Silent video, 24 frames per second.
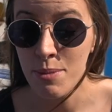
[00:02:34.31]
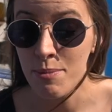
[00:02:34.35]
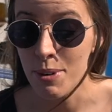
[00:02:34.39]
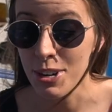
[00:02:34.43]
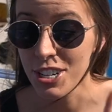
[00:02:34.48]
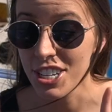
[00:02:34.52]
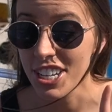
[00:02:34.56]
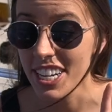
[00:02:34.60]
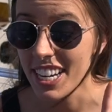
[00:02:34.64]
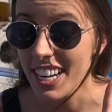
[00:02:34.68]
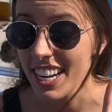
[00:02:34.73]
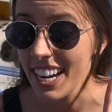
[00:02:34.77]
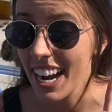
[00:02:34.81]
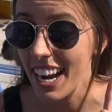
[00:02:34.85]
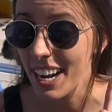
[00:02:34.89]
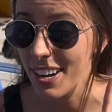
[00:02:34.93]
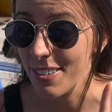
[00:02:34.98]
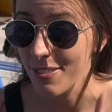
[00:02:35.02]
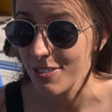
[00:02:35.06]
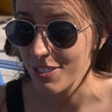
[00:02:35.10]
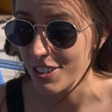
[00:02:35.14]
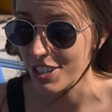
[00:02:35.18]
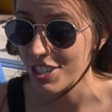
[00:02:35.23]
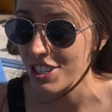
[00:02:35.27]
Martina and I
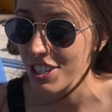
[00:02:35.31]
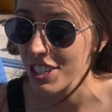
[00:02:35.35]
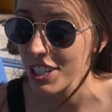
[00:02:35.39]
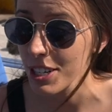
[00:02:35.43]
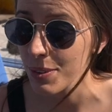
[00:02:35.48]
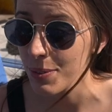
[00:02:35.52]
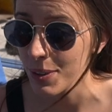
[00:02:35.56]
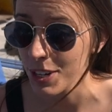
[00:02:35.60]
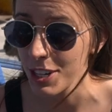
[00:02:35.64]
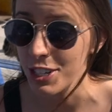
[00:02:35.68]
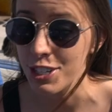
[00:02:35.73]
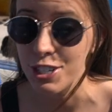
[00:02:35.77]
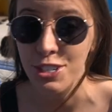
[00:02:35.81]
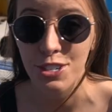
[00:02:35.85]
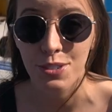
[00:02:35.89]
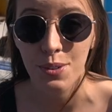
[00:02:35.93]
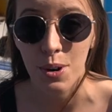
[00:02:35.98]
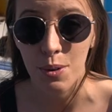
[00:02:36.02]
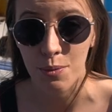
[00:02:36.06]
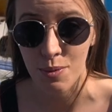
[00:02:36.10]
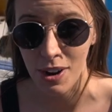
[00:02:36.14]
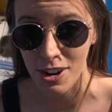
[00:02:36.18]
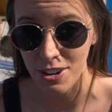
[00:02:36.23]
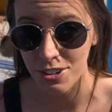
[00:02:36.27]
originally wanted to do
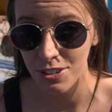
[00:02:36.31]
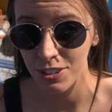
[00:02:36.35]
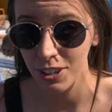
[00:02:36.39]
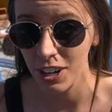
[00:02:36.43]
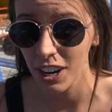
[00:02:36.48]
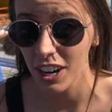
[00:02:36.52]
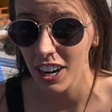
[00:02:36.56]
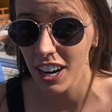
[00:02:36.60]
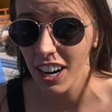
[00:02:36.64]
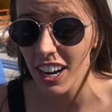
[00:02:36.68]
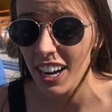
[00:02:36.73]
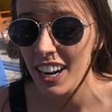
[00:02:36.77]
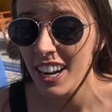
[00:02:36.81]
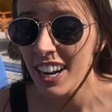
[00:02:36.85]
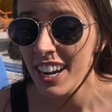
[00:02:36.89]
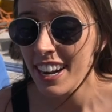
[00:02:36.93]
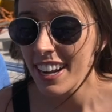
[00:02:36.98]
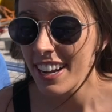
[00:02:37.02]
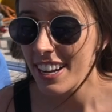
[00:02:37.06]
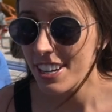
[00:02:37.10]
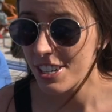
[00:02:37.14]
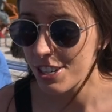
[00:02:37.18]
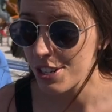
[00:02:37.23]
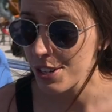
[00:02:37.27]
a rental car
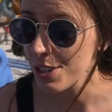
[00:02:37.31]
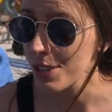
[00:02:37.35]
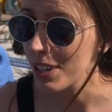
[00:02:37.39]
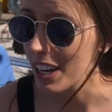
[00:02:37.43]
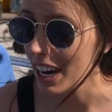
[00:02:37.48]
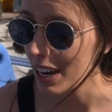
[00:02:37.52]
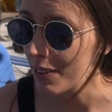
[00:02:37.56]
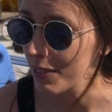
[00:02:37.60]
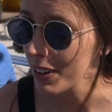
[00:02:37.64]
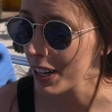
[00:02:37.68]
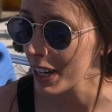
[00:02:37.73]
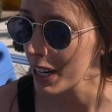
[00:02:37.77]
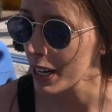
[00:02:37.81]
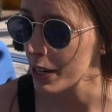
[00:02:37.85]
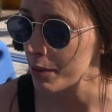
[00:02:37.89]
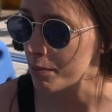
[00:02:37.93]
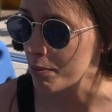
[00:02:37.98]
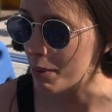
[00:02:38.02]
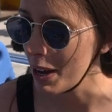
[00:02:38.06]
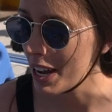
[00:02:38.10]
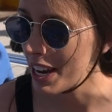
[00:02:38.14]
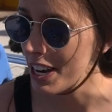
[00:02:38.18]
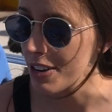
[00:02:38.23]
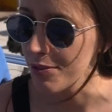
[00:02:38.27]
to come here,
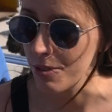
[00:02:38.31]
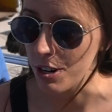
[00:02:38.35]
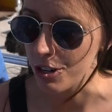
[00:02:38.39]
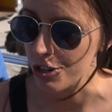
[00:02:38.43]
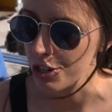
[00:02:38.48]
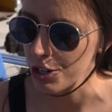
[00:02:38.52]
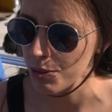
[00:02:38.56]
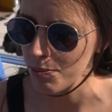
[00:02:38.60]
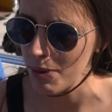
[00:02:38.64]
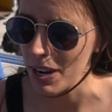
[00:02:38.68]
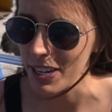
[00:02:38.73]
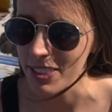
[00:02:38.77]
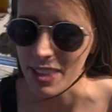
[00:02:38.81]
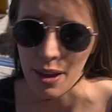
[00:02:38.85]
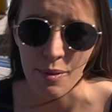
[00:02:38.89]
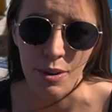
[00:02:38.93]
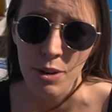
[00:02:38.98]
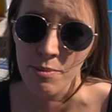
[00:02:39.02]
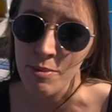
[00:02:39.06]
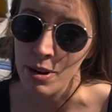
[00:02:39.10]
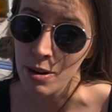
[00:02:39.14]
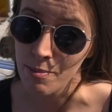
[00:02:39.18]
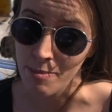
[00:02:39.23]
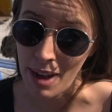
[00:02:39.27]
but in retrospect, that would
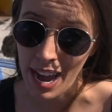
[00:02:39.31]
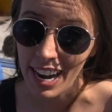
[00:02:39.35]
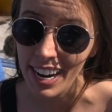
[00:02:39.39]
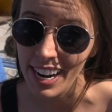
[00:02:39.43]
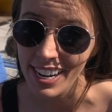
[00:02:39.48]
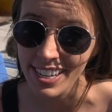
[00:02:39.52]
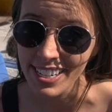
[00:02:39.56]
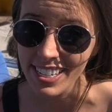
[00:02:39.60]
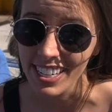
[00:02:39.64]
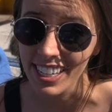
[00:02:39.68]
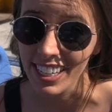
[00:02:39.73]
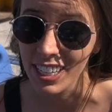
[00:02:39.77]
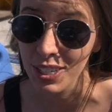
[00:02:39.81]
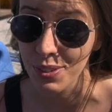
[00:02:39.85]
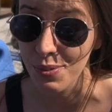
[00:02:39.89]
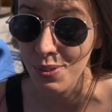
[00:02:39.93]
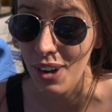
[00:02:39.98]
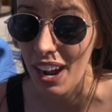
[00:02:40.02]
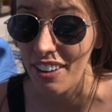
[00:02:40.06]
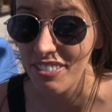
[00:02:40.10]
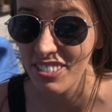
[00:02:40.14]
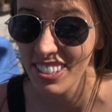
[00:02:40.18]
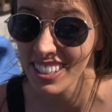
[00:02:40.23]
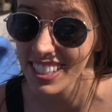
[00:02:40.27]
have been a bad idea because we'd
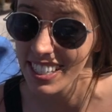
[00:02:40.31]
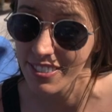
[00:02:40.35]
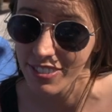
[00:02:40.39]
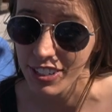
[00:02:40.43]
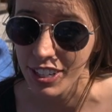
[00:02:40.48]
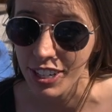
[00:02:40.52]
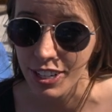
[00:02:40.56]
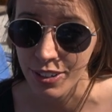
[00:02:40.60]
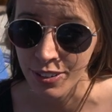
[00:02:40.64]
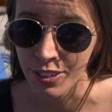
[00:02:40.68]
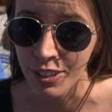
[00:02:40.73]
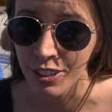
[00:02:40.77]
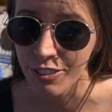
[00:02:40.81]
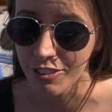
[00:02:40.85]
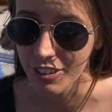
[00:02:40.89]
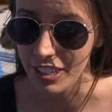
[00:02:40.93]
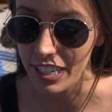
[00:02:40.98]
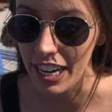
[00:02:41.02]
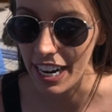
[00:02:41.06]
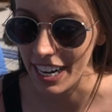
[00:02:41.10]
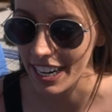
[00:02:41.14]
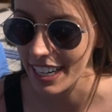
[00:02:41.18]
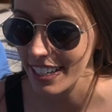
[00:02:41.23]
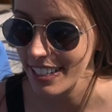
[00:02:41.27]
have to leave it here
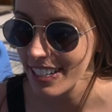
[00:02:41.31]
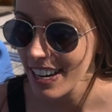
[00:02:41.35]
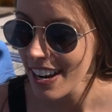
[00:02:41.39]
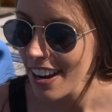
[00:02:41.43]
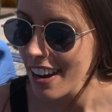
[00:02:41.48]
overnight.